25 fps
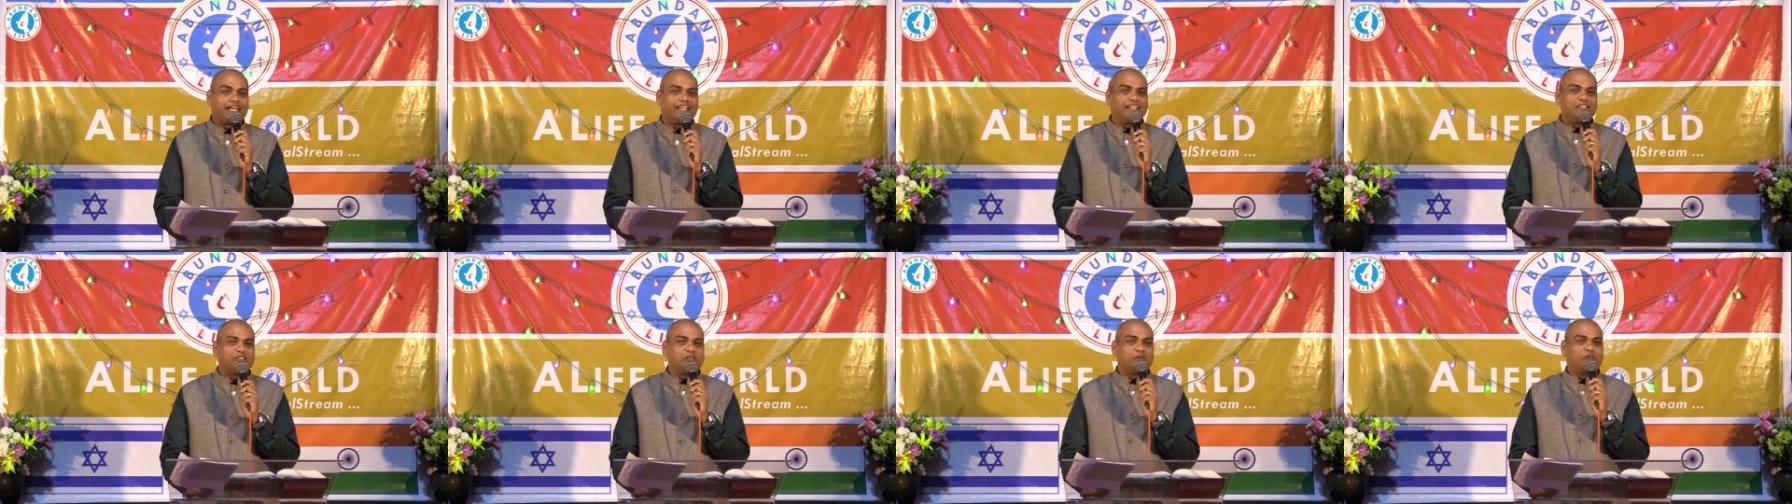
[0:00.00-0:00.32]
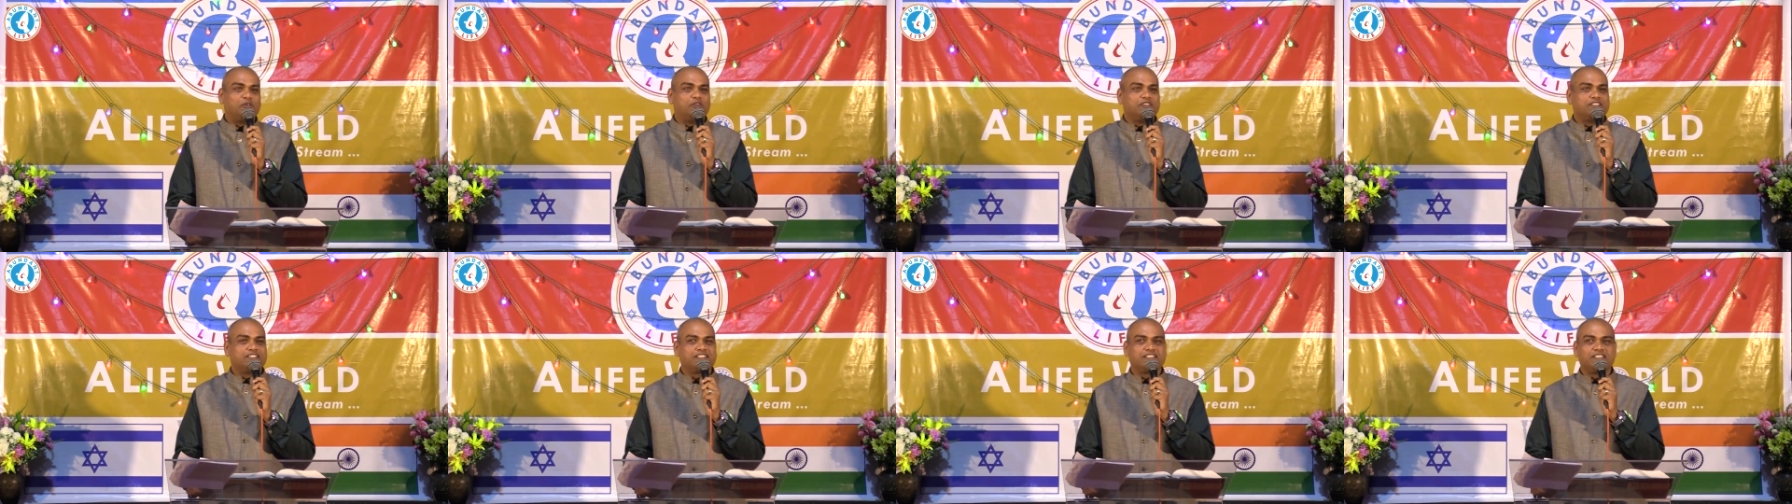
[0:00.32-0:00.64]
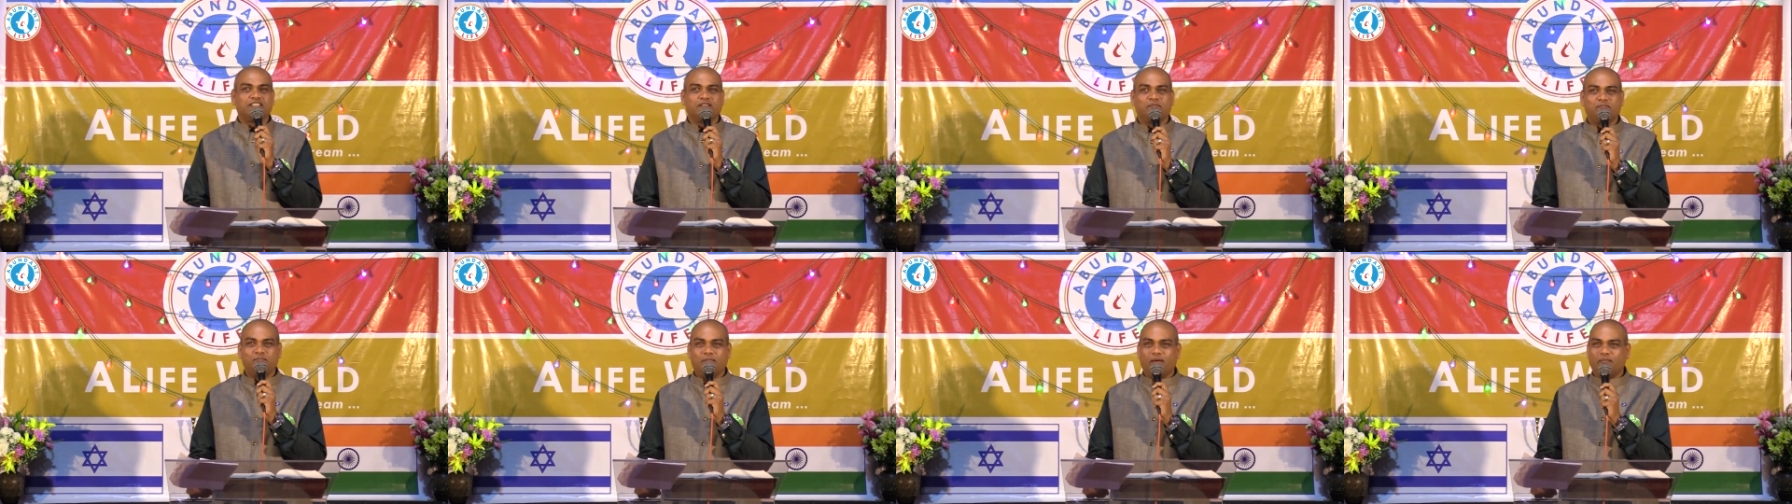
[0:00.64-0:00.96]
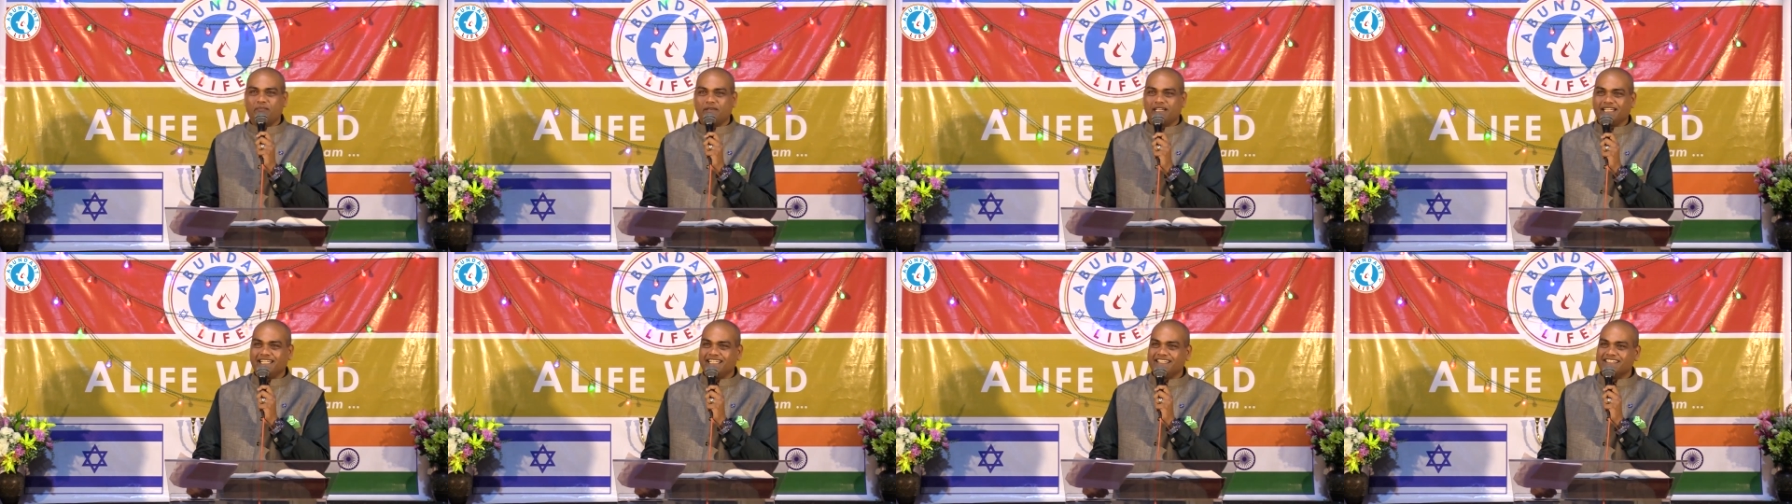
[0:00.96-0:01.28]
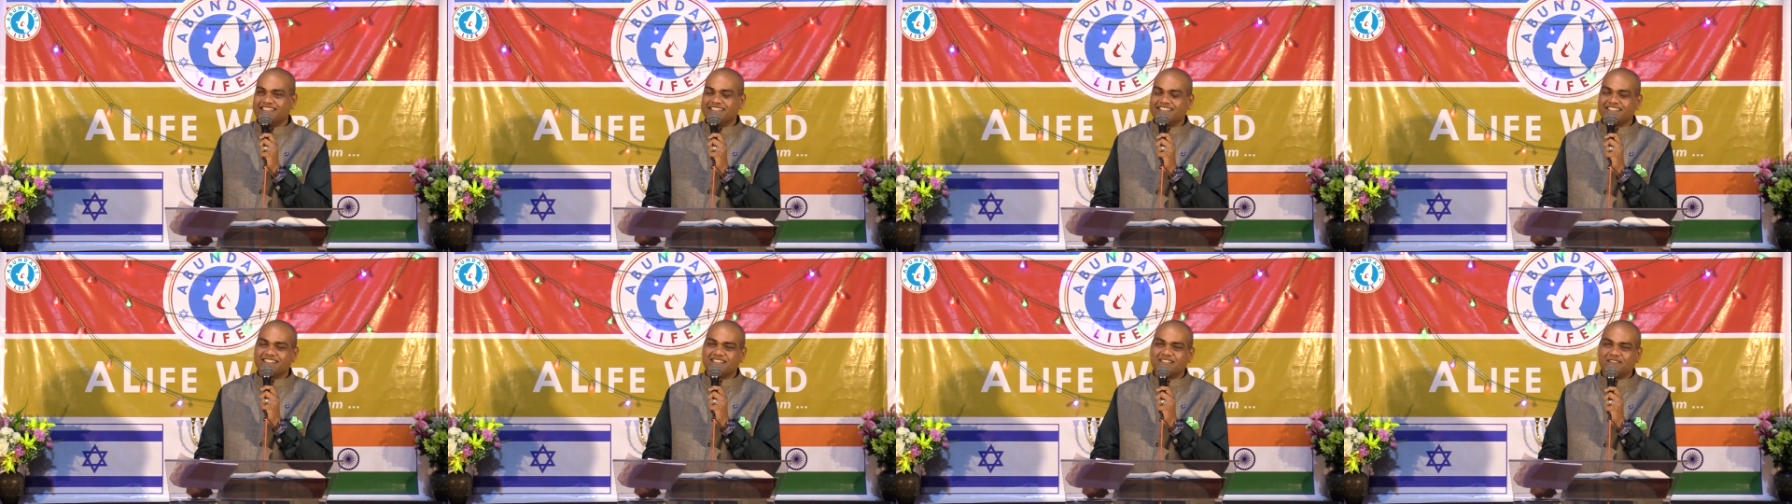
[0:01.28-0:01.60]
at those
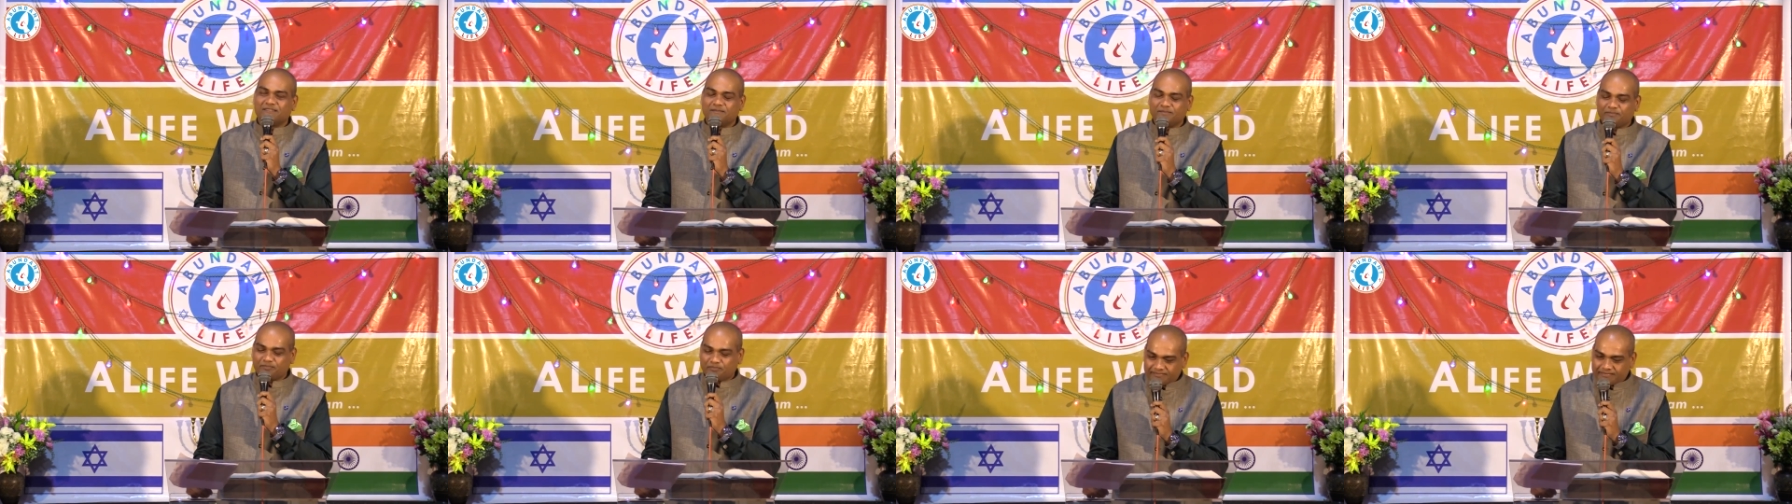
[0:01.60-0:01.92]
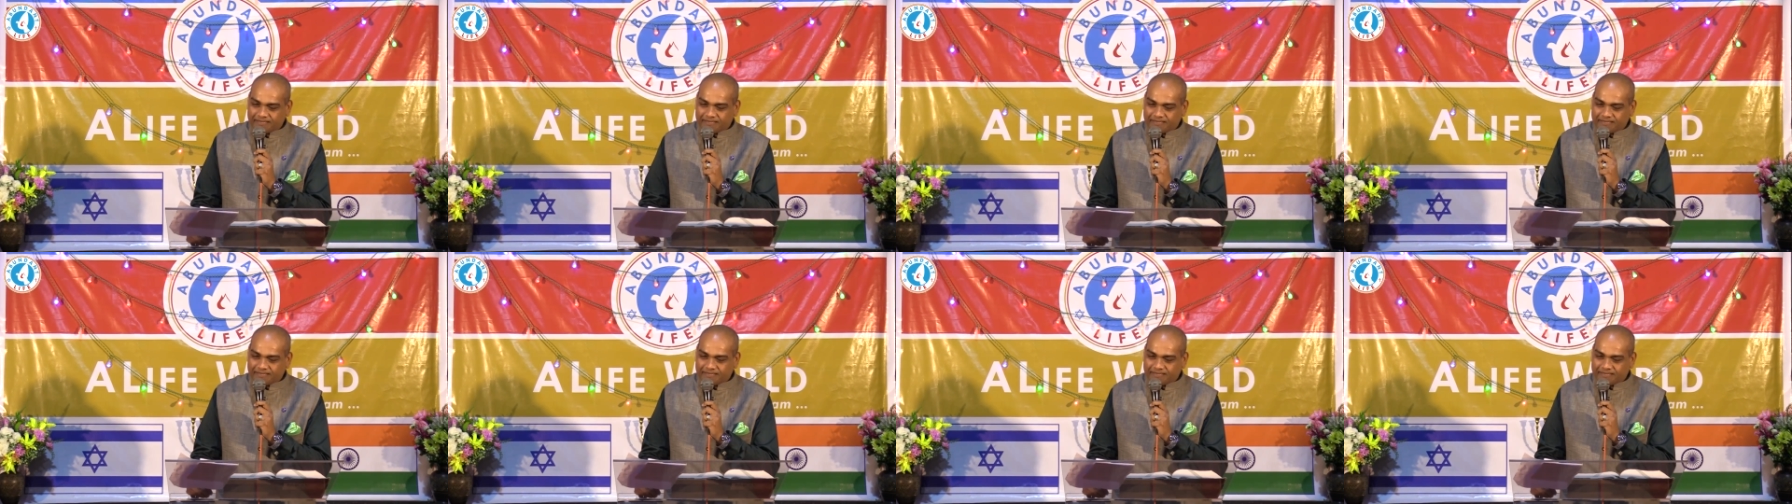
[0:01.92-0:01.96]
memories.